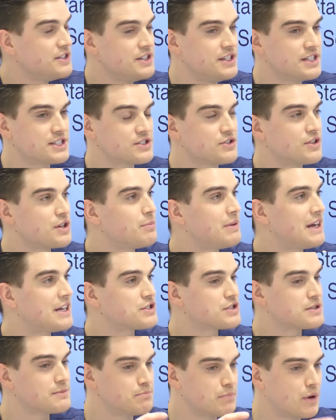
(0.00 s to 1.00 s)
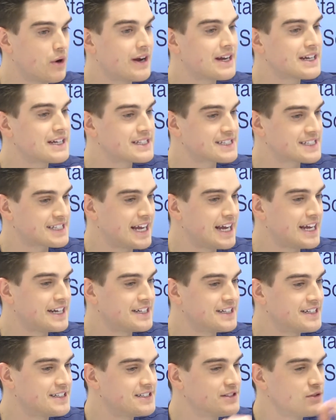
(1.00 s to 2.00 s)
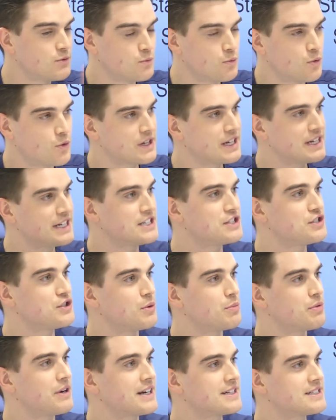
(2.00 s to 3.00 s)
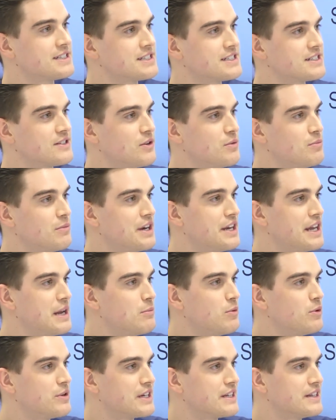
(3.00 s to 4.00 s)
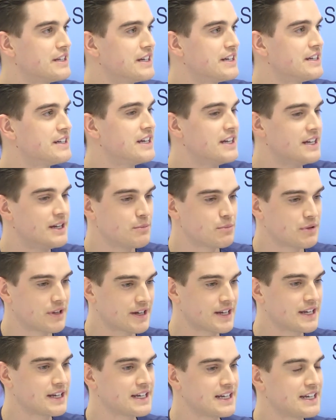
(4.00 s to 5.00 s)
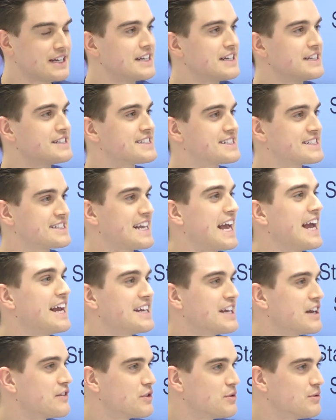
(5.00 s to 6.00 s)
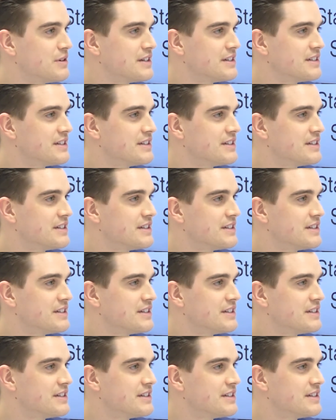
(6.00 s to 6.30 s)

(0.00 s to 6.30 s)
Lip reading: It's not about just buying a scanner, walking into your practice on Monday morning then, plugging it in and scanning everyone.